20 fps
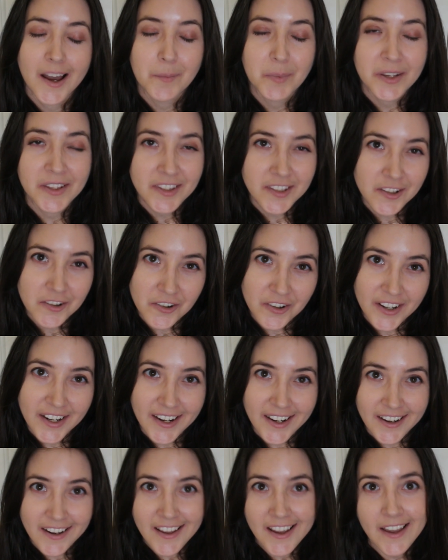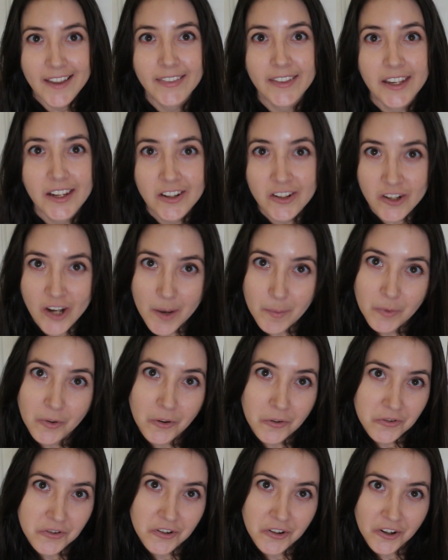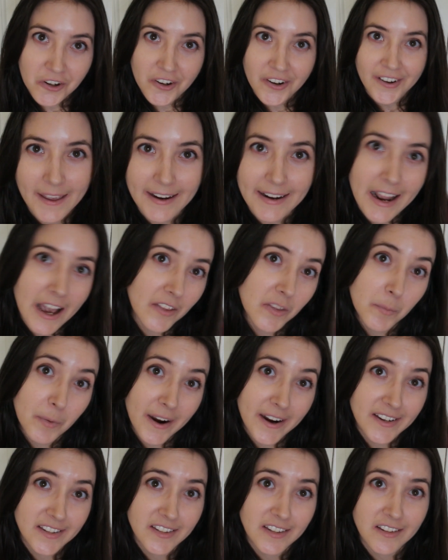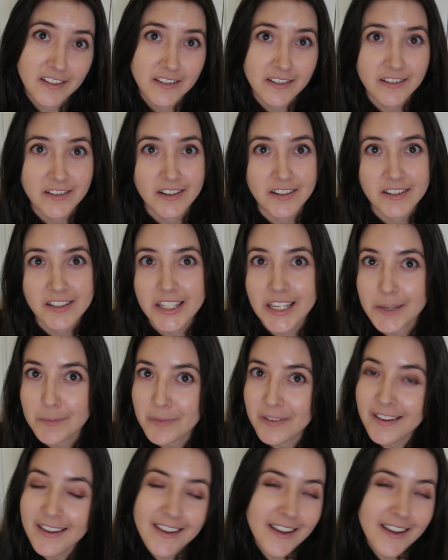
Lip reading: considering the eShop closure and how the prices just keep